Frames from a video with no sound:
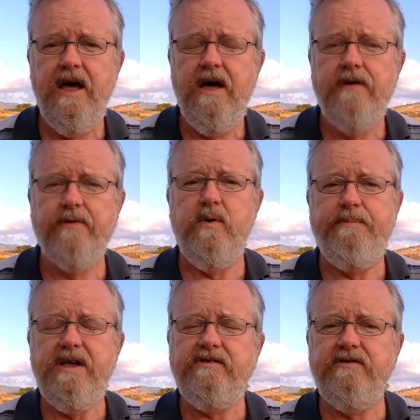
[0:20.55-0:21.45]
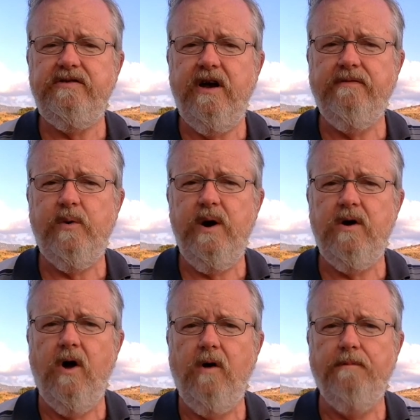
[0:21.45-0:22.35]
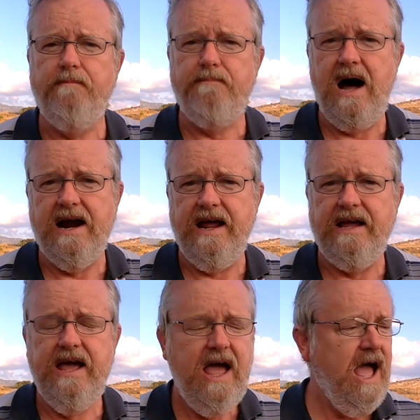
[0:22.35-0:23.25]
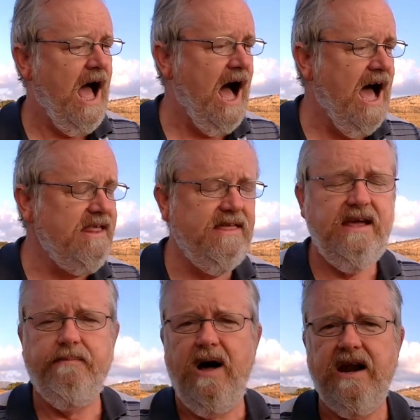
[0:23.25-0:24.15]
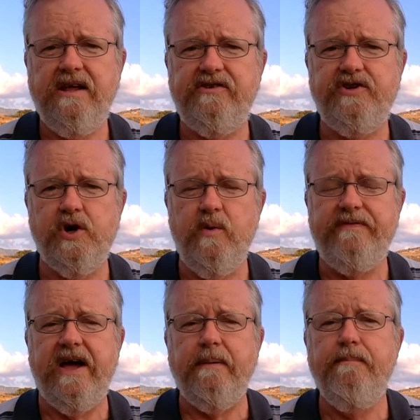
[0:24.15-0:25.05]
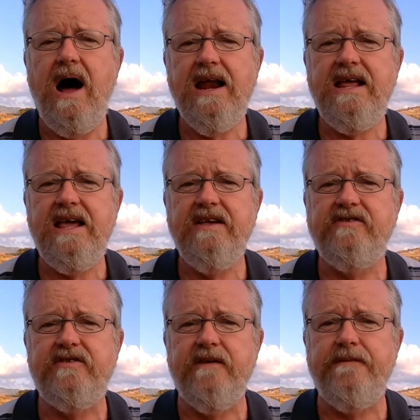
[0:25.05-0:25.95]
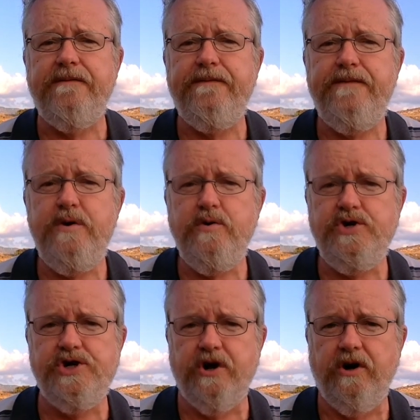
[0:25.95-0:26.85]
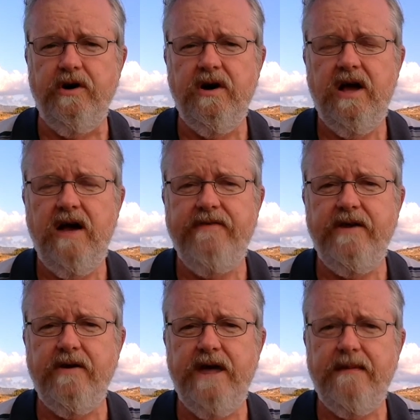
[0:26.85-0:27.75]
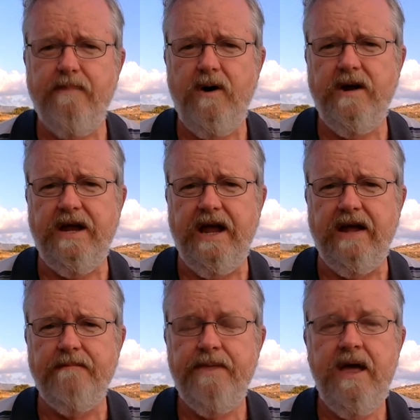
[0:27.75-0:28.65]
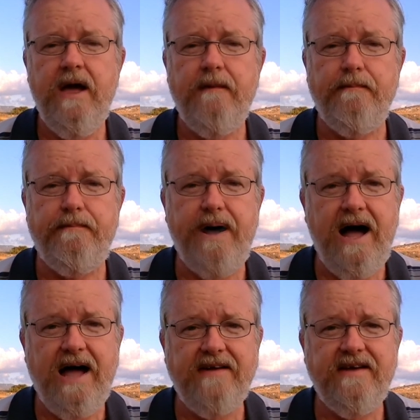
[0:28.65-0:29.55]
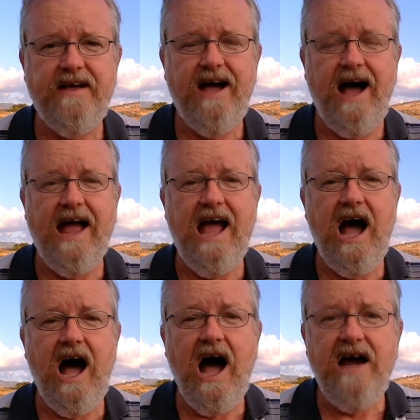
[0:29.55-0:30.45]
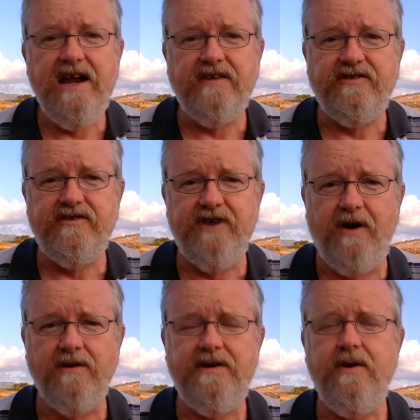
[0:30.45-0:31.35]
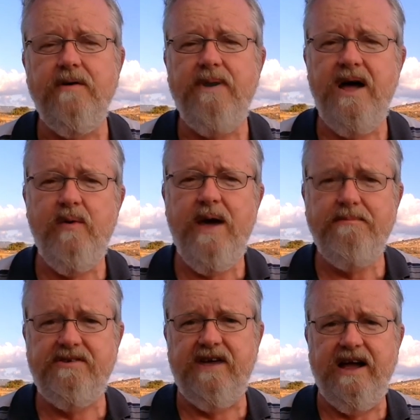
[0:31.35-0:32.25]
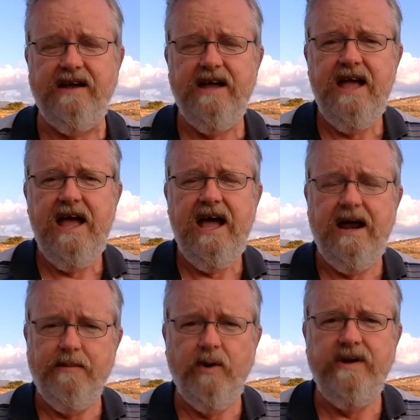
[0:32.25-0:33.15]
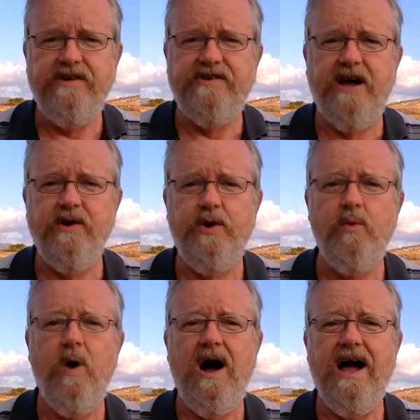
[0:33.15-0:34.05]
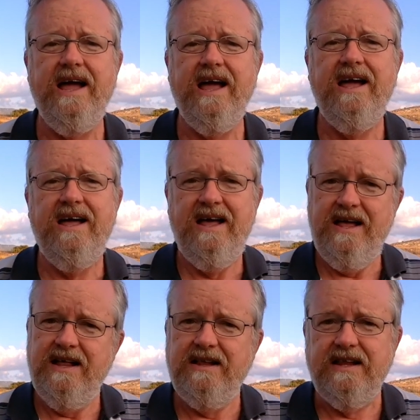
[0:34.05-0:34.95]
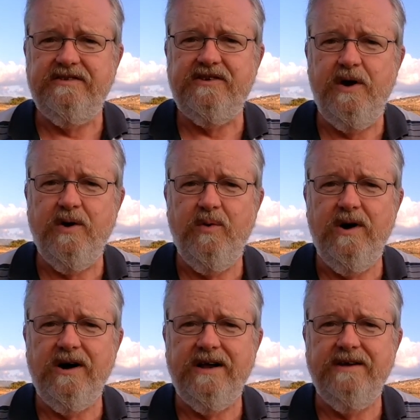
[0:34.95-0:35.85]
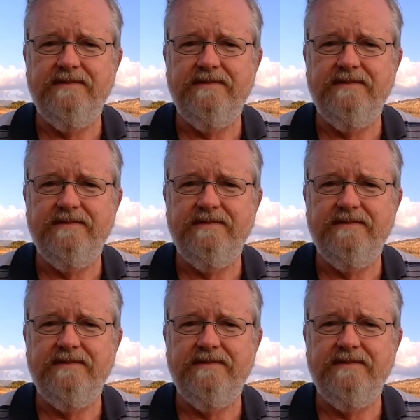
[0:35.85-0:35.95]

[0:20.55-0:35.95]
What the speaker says: through a piece of software called Mautic. I think Mautic's terrific. Mautic is the future of internet marketing, but I uninstalled it on my website, and I'm going to tell you why. Let's go to work.